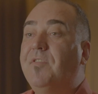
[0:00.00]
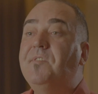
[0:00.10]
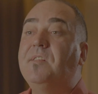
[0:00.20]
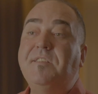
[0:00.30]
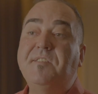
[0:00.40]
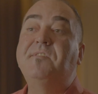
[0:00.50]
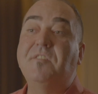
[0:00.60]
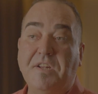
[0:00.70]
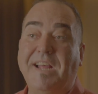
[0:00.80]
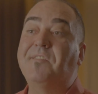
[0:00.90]
this leads us to
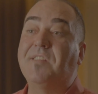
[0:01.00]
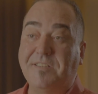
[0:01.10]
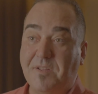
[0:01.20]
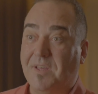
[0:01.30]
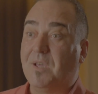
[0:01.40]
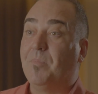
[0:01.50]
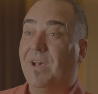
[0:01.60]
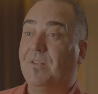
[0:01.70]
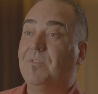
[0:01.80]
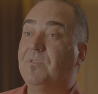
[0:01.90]
the next thing to think
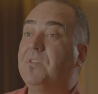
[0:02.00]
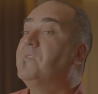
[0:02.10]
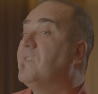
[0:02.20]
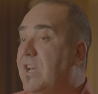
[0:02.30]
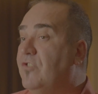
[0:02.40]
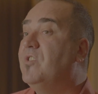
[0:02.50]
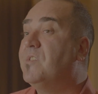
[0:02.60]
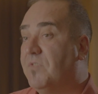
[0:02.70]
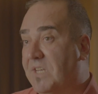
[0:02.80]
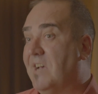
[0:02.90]
about, the stages
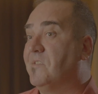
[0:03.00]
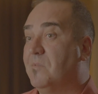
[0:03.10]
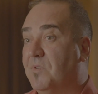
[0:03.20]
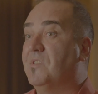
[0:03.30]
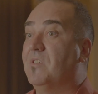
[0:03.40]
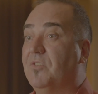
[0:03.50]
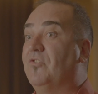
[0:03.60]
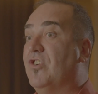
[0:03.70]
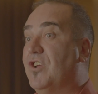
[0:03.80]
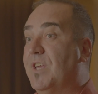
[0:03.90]
of the customer service
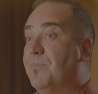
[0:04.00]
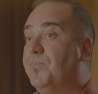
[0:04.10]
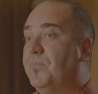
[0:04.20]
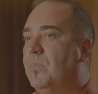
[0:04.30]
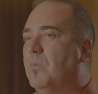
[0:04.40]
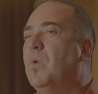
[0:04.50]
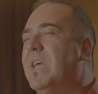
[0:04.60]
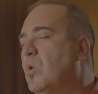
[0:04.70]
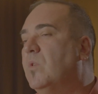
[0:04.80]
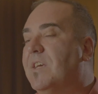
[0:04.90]
journey. We
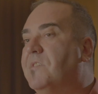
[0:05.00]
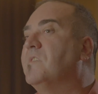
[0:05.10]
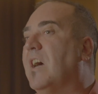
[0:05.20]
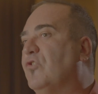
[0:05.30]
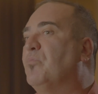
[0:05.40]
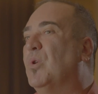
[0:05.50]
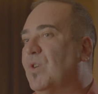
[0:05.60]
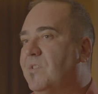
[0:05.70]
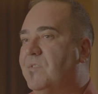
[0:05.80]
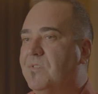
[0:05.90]
call these touch
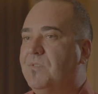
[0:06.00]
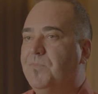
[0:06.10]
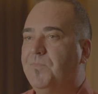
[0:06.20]
points.